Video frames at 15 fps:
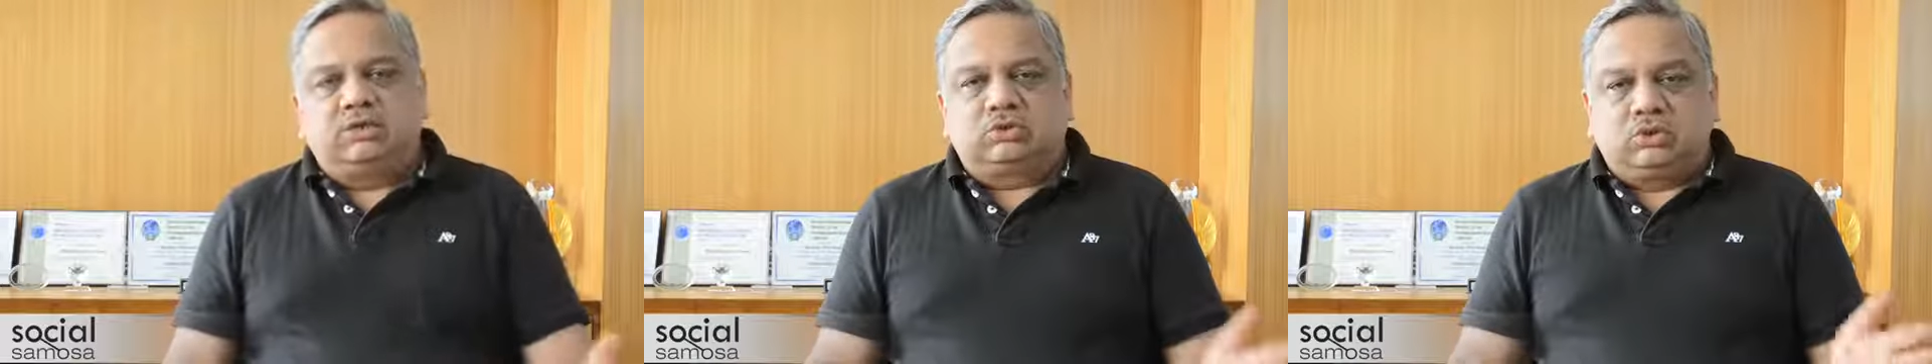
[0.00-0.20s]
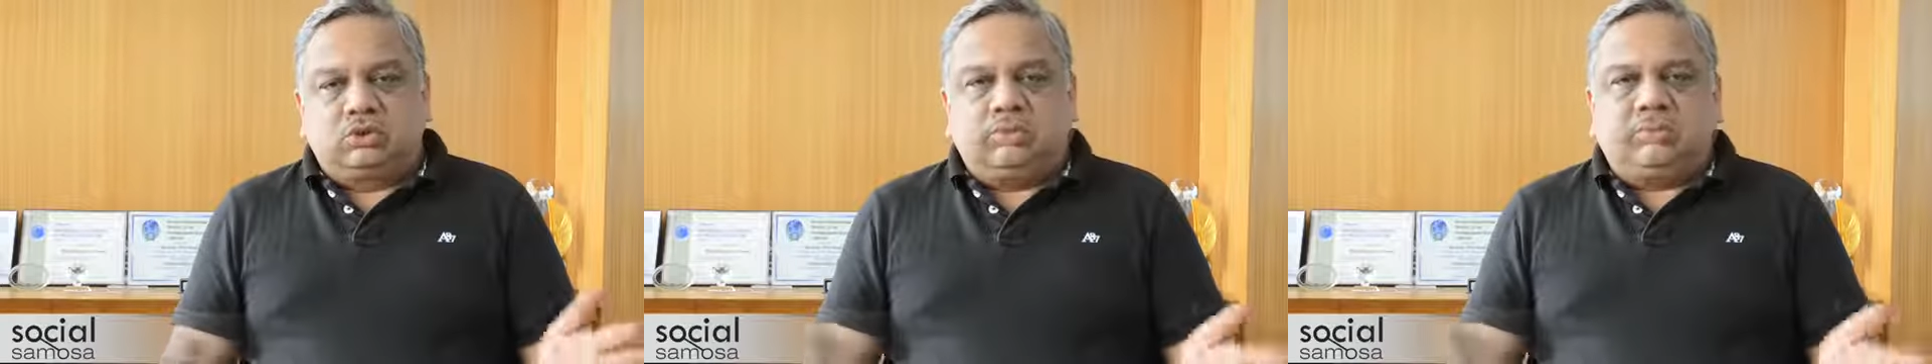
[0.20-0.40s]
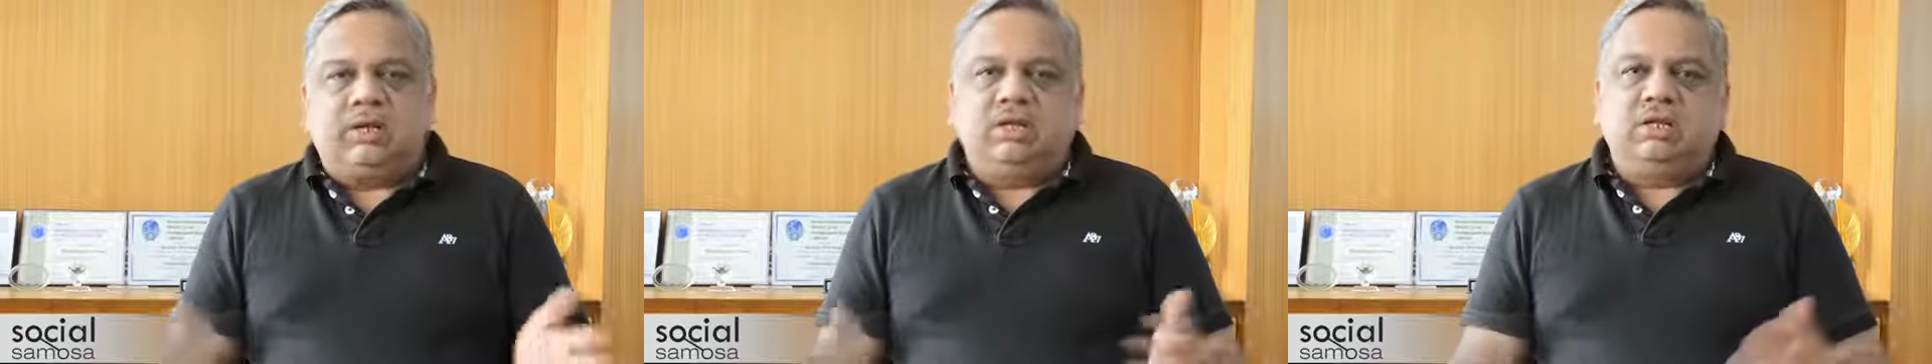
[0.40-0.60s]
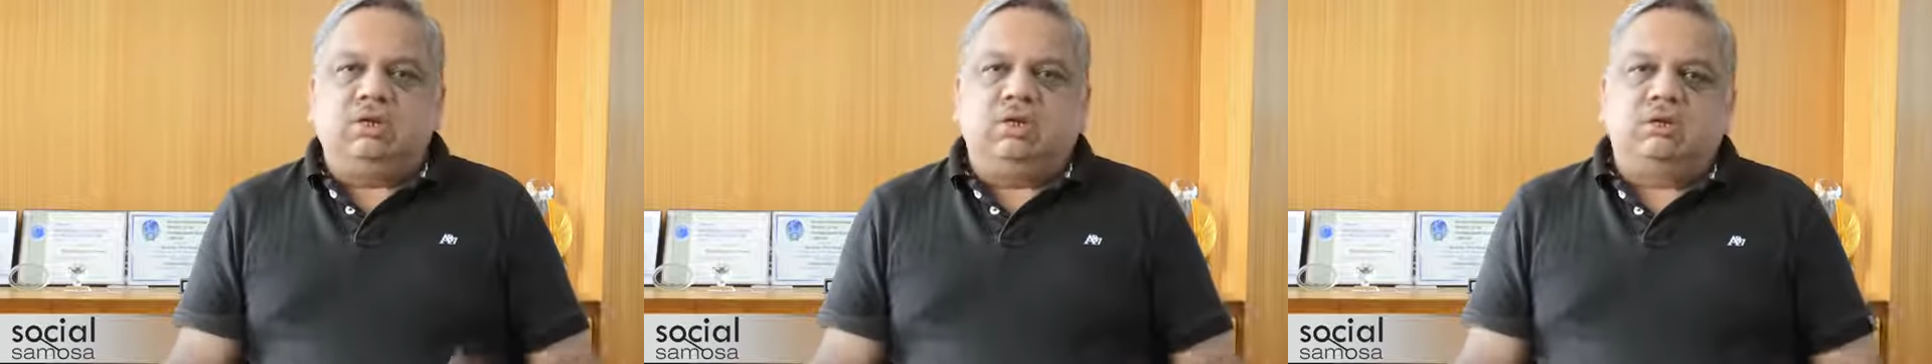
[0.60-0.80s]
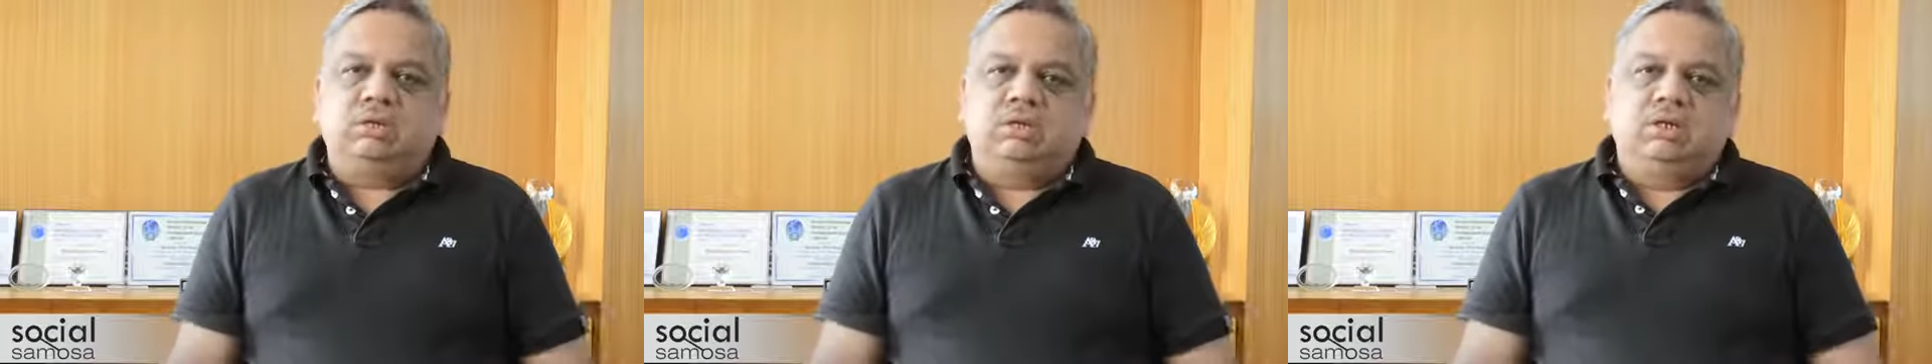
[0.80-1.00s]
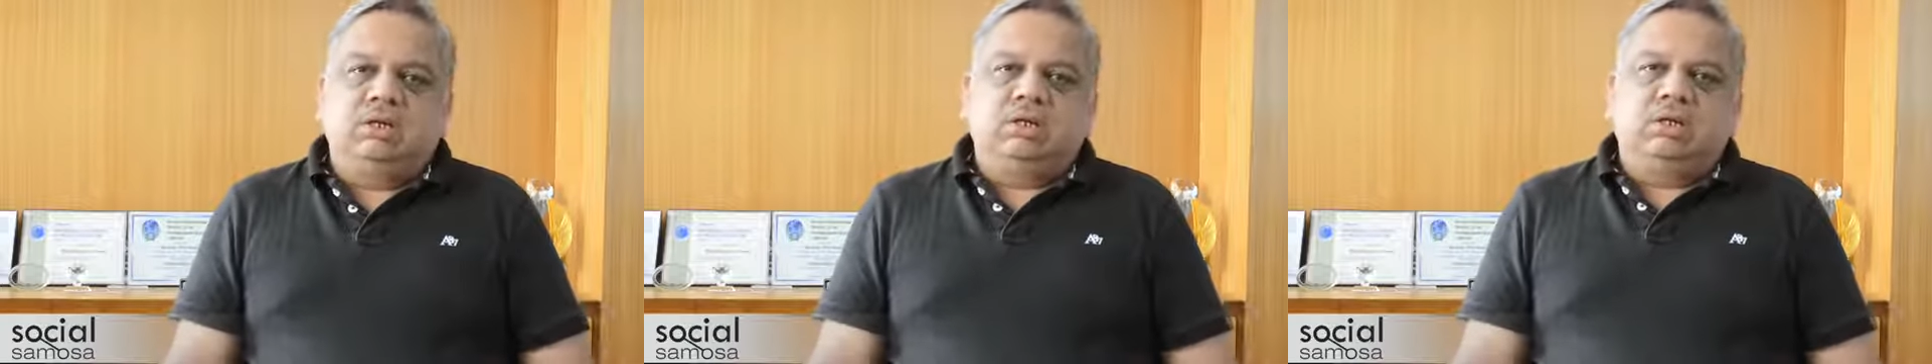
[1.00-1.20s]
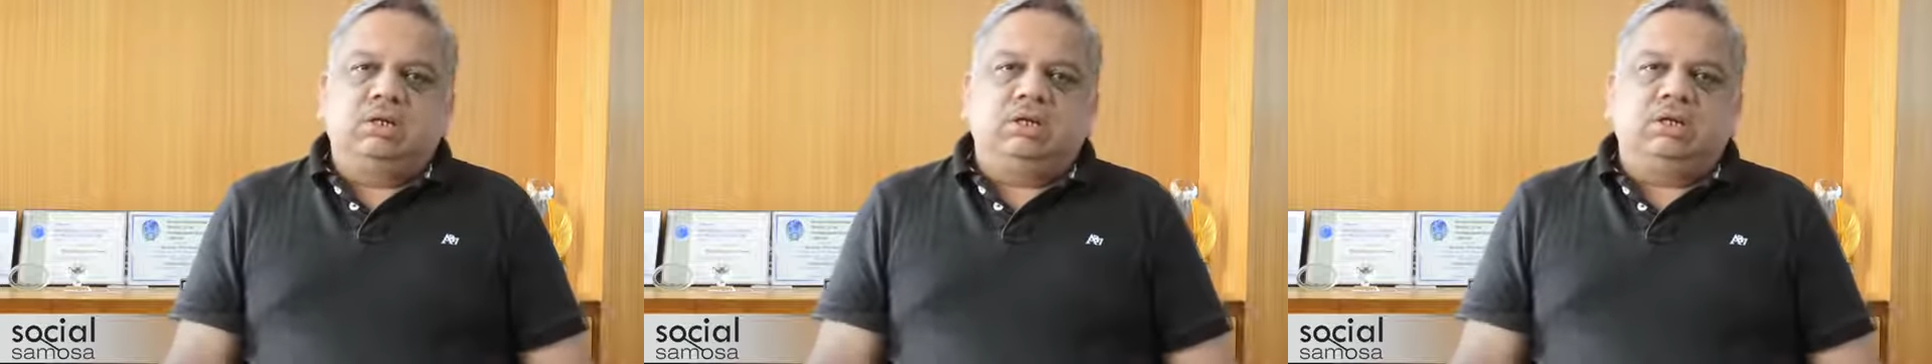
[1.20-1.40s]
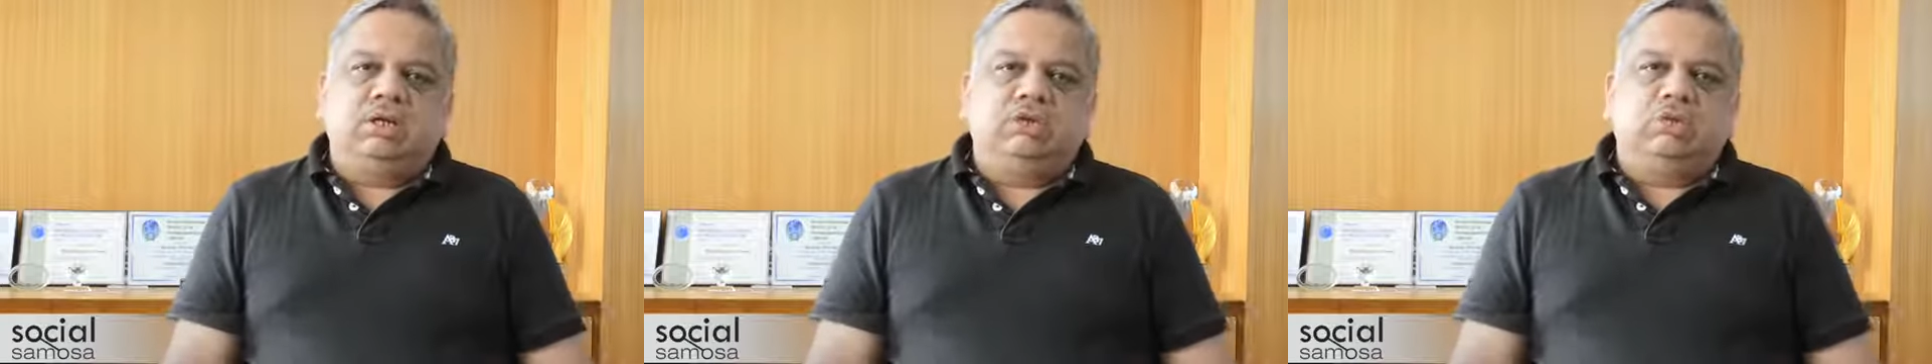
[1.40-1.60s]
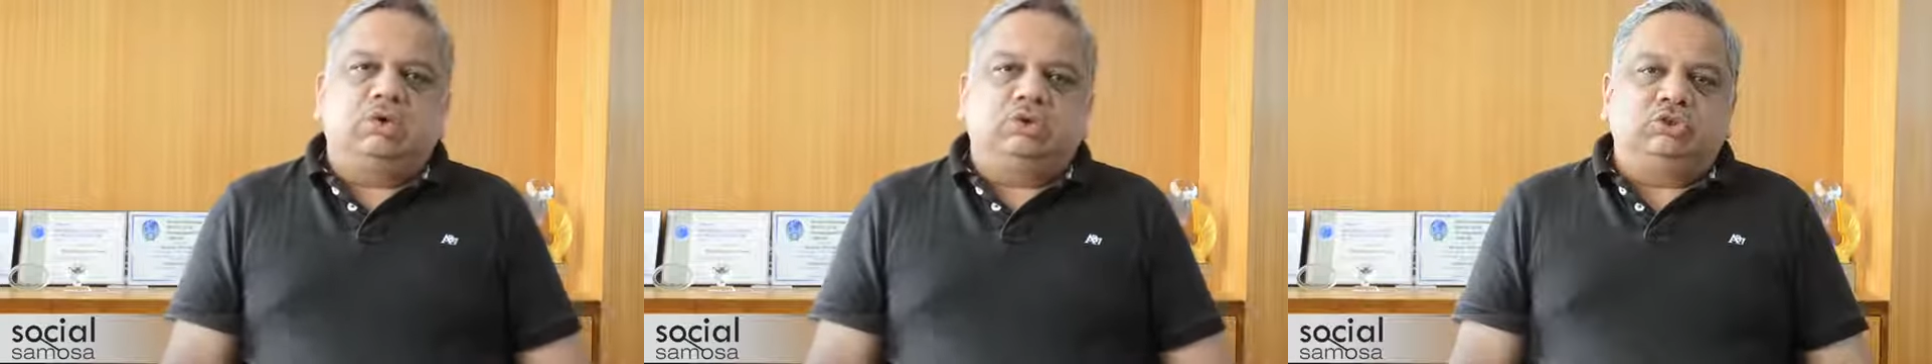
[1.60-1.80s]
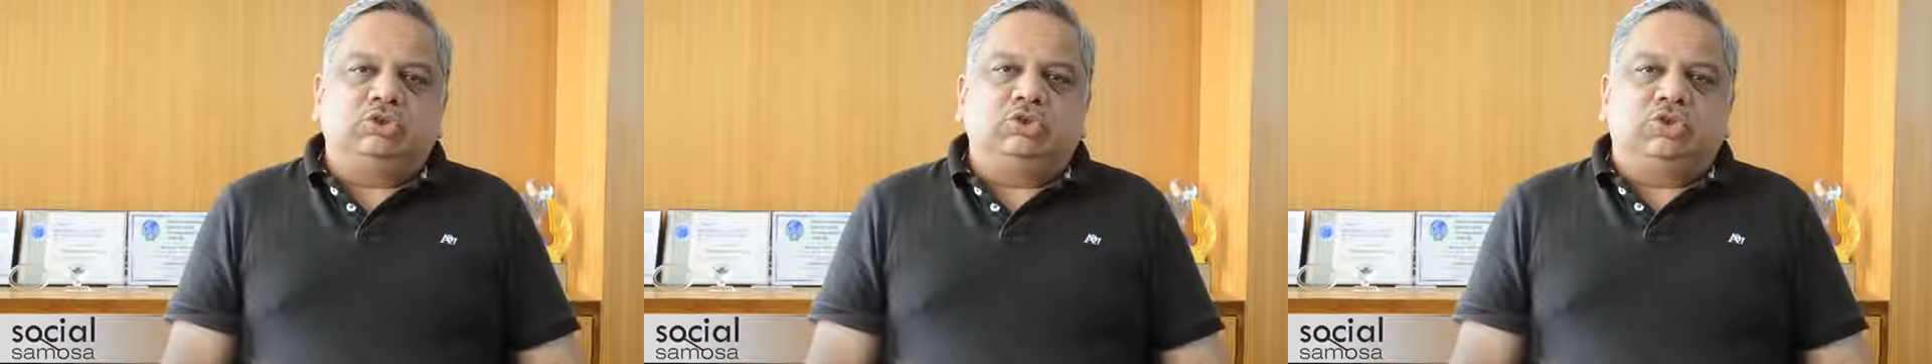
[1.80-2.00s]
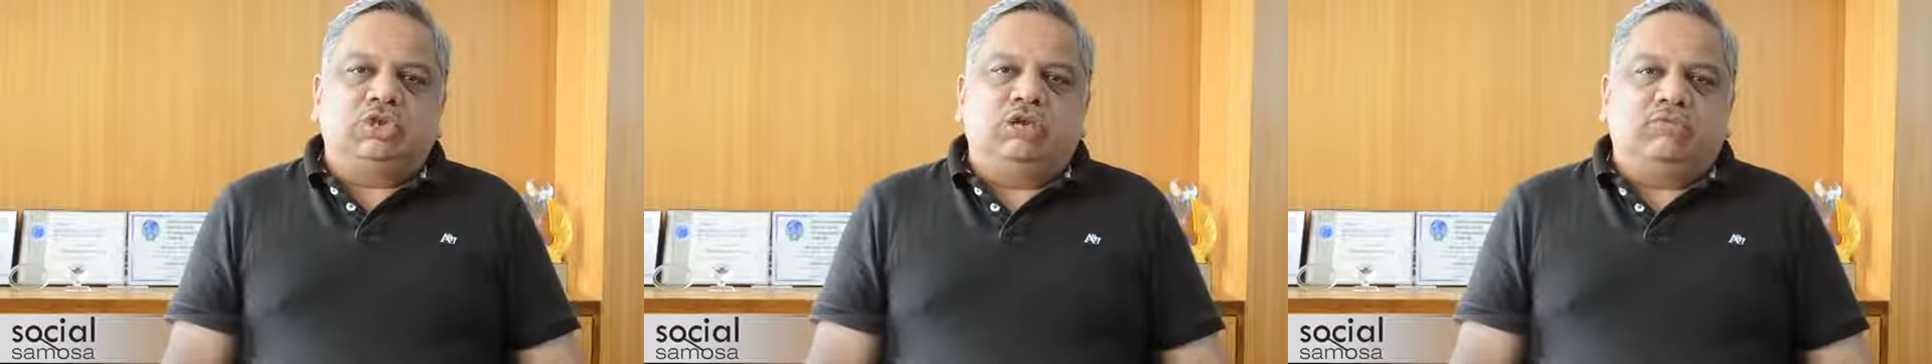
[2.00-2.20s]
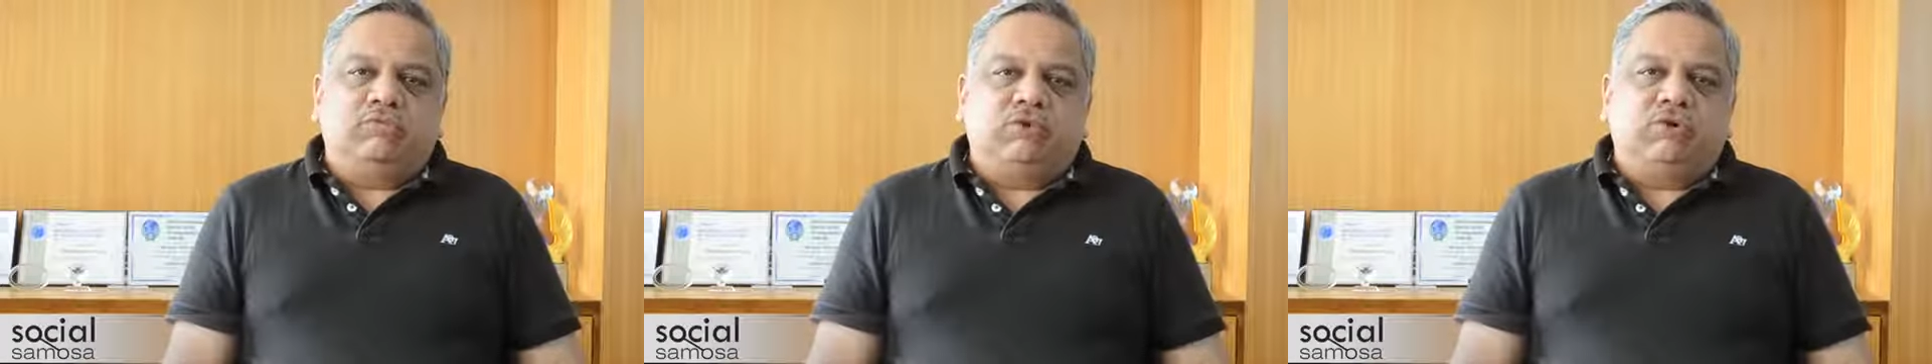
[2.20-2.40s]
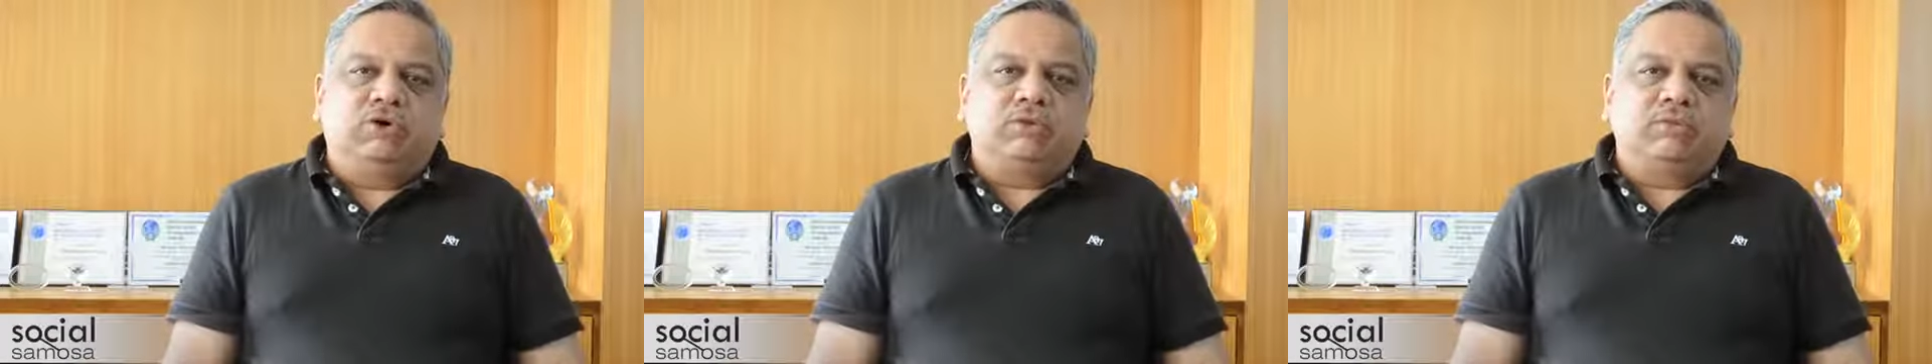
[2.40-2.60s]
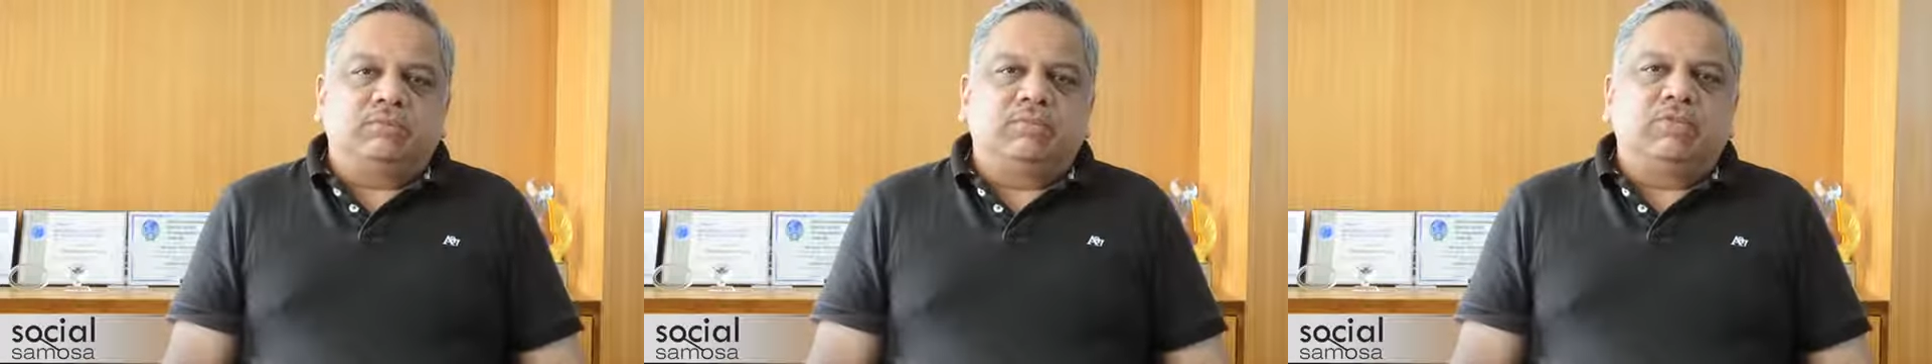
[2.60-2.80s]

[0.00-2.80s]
So depending on really what you're looking for,